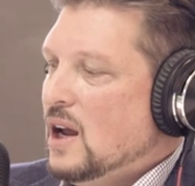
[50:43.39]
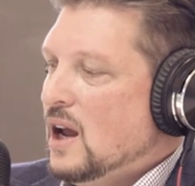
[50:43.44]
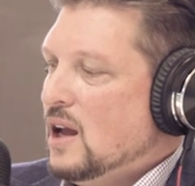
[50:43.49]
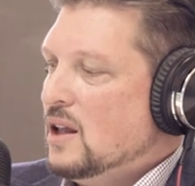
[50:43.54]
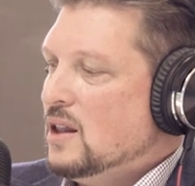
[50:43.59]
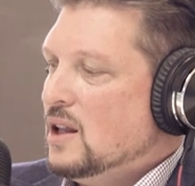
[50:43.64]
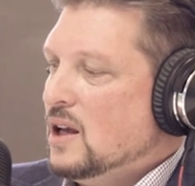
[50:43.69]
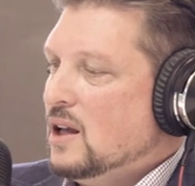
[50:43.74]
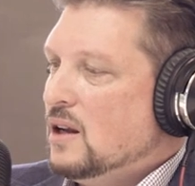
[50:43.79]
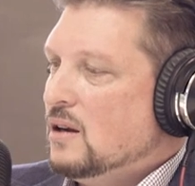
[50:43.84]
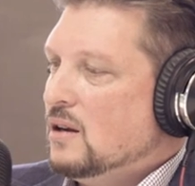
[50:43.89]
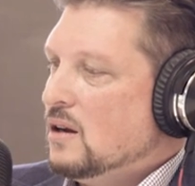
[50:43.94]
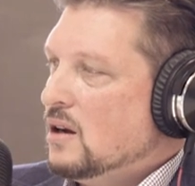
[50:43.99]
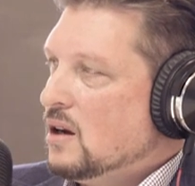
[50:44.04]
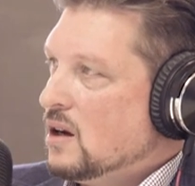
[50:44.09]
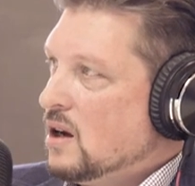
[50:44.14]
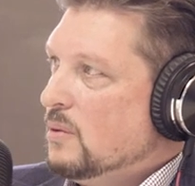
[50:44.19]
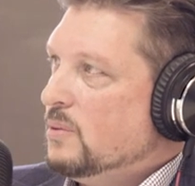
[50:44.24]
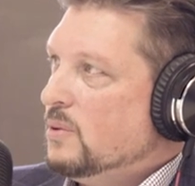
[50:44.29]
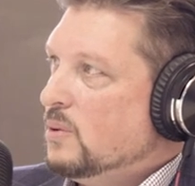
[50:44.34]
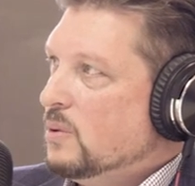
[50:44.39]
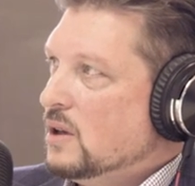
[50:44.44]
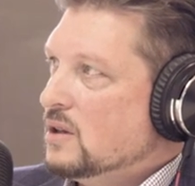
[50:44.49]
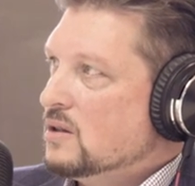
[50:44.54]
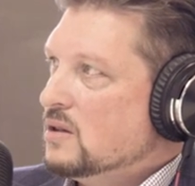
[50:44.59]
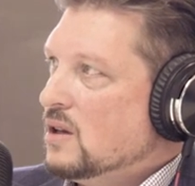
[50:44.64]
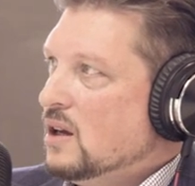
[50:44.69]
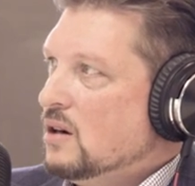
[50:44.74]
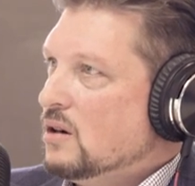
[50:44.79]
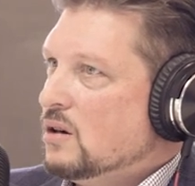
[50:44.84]
And then a couple
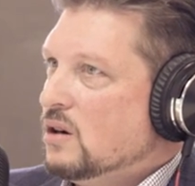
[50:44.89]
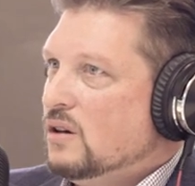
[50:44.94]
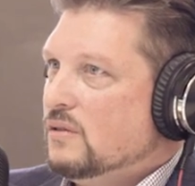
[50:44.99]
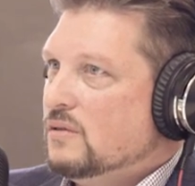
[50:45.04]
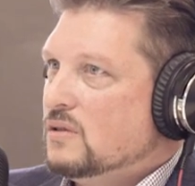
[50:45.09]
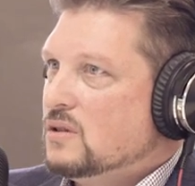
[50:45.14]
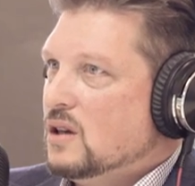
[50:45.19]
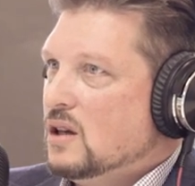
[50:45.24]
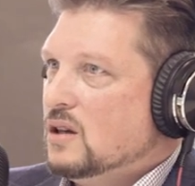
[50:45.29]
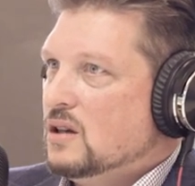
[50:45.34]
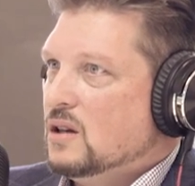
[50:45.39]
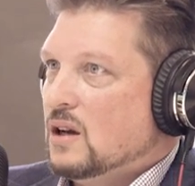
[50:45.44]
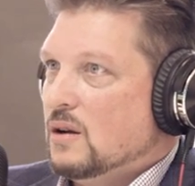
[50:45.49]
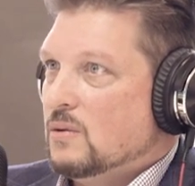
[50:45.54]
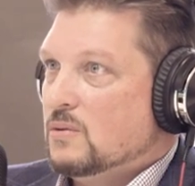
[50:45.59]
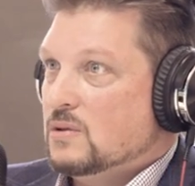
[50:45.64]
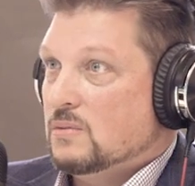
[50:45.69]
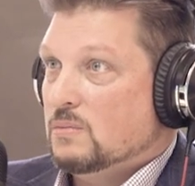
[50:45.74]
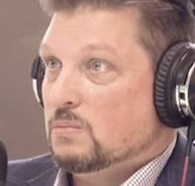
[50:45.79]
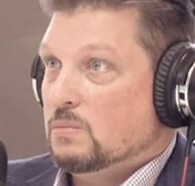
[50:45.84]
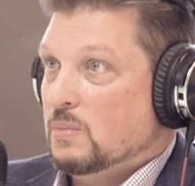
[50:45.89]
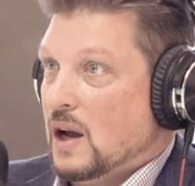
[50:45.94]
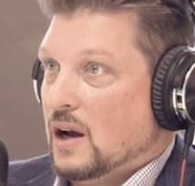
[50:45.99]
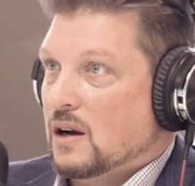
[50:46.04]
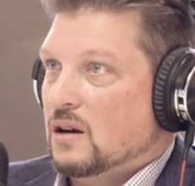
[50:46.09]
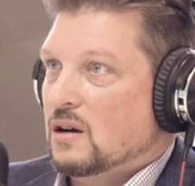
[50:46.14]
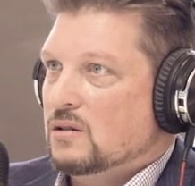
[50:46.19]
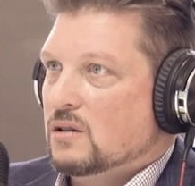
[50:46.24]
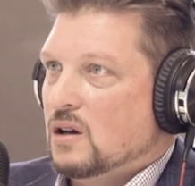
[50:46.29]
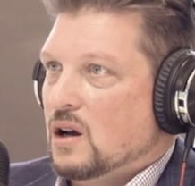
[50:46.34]
weeks later, all of a sudden, I was
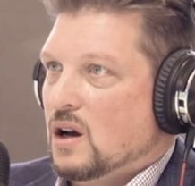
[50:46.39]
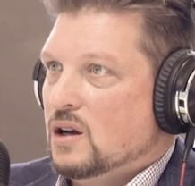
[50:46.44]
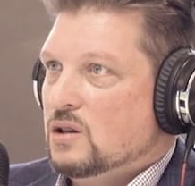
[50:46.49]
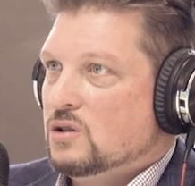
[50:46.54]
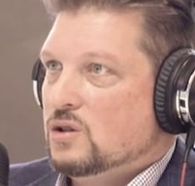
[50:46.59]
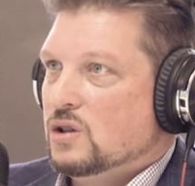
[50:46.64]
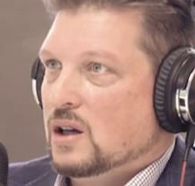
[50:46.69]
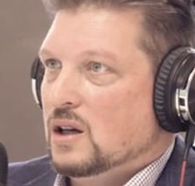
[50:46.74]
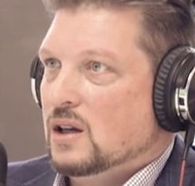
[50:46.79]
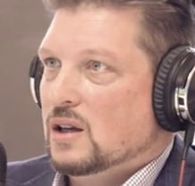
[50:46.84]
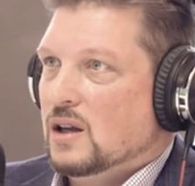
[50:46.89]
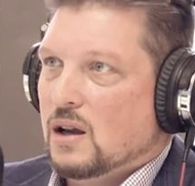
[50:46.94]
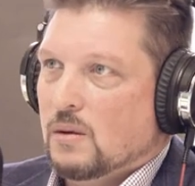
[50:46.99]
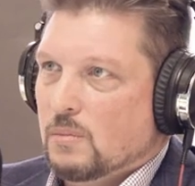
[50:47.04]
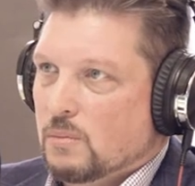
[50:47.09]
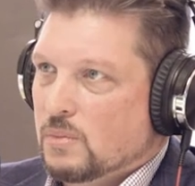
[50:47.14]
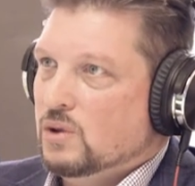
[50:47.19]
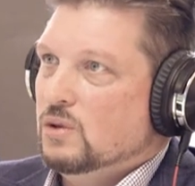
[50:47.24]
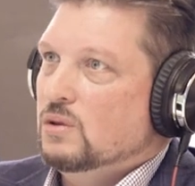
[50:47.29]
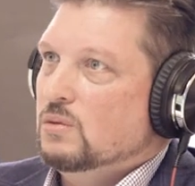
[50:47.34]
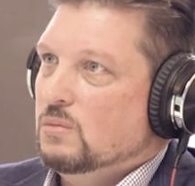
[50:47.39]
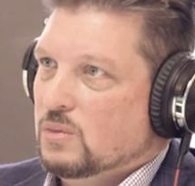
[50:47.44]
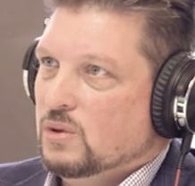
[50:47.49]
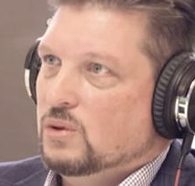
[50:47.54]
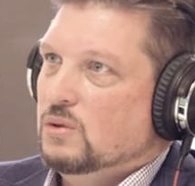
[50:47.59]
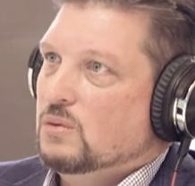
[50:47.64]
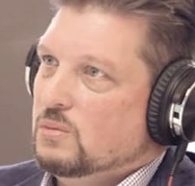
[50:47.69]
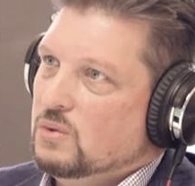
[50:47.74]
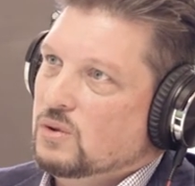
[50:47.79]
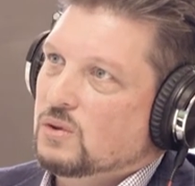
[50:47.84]
back on the hot sheet and boom,
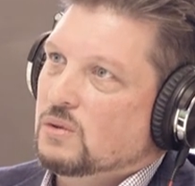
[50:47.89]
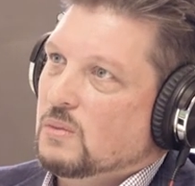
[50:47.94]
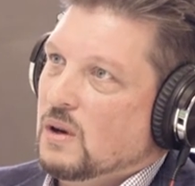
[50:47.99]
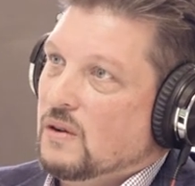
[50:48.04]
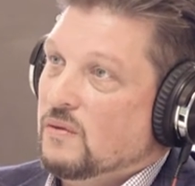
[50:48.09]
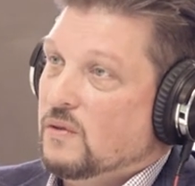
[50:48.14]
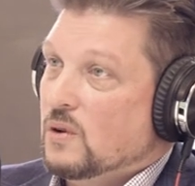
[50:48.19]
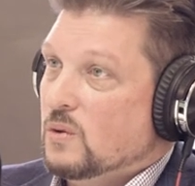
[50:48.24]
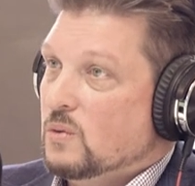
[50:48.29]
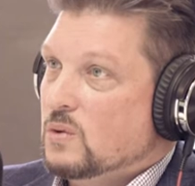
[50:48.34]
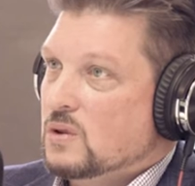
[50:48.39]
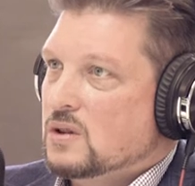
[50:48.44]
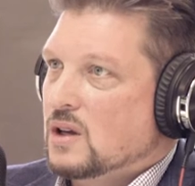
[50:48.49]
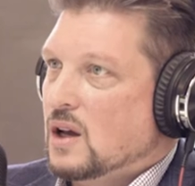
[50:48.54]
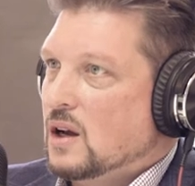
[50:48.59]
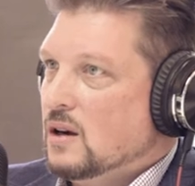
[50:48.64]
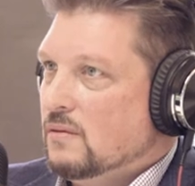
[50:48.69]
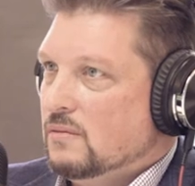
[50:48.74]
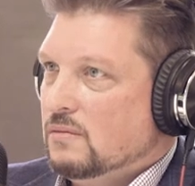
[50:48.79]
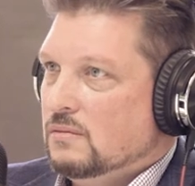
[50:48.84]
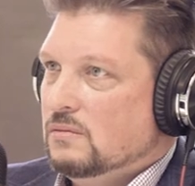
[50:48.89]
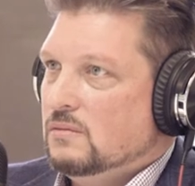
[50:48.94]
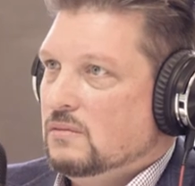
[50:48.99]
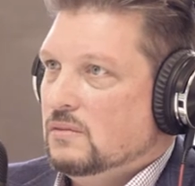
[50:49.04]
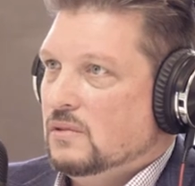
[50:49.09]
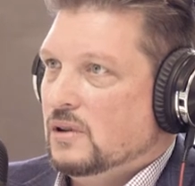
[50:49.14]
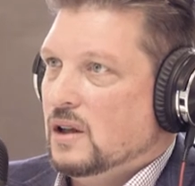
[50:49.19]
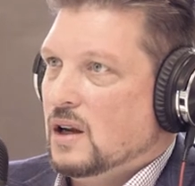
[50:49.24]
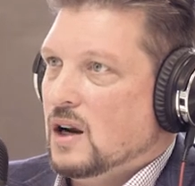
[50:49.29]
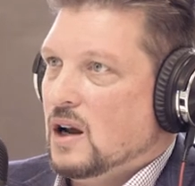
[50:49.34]
boom, boom, my phone was kind of
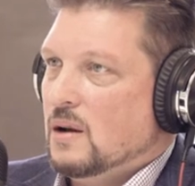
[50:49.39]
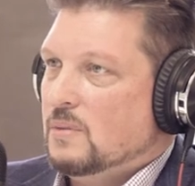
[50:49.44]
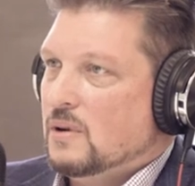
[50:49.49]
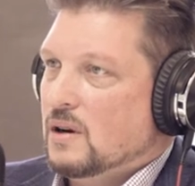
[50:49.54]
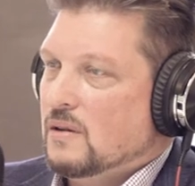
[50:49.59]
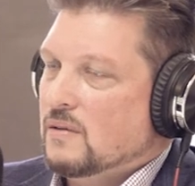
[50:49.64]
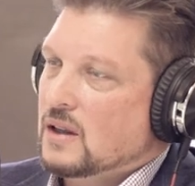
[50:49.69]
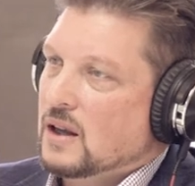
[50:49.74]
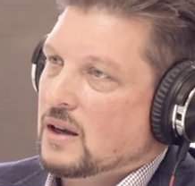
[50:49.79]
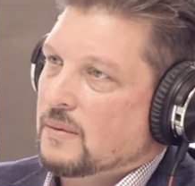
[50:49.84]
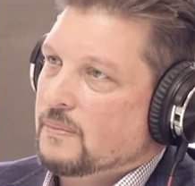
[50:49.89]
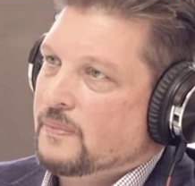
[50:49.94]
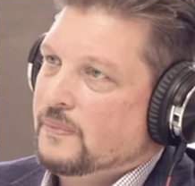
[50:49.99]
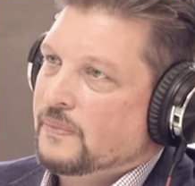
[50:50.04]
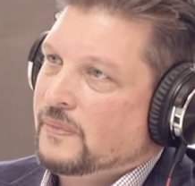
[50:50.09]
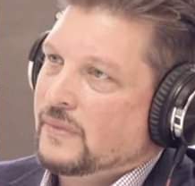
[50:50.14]
lit up and everything.